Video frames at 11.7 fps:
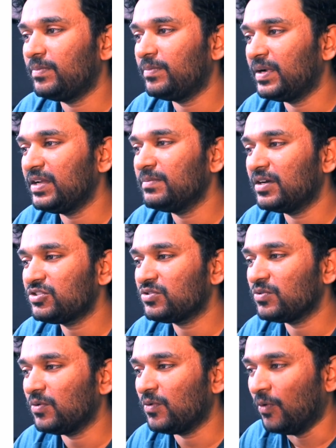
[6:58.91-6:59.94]
pretty much
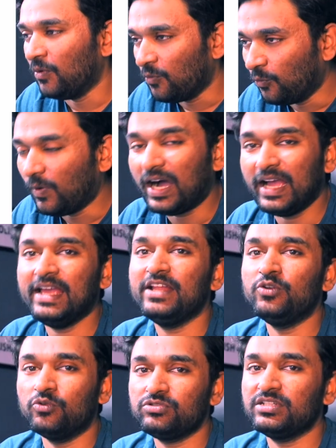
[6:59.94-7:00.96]
why
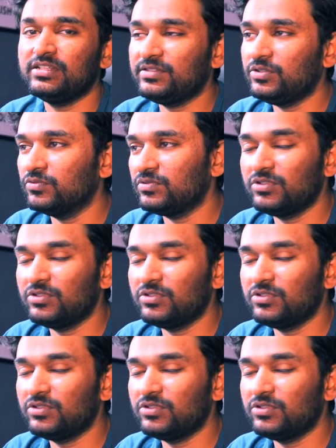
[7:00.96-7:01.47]
Notion is used.